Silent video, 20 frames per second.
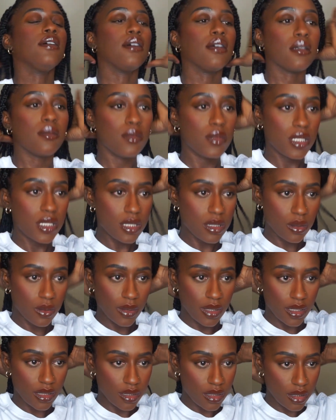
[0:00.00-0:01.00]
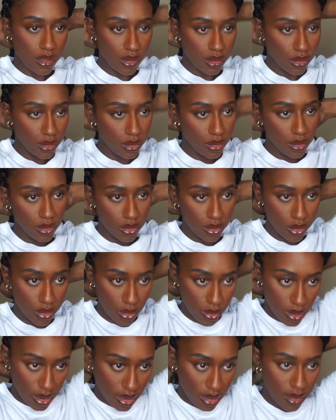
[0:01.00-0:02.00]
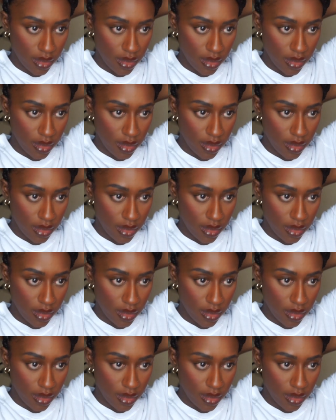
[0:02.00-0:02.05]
I'm just going to